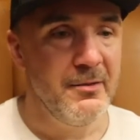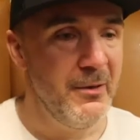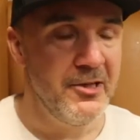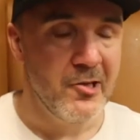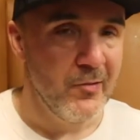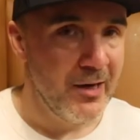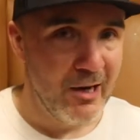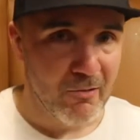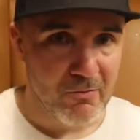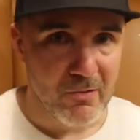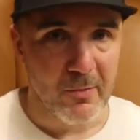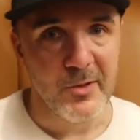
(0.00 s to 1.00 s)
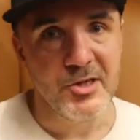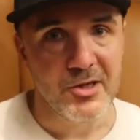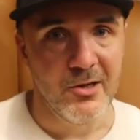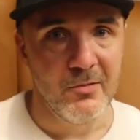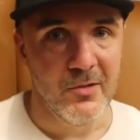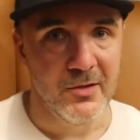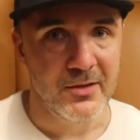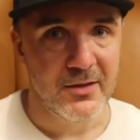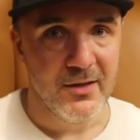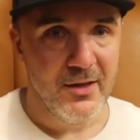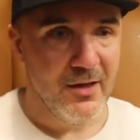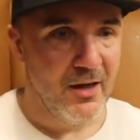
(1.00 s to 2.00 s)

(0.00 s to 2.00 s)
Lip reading: being told how rubbish I was.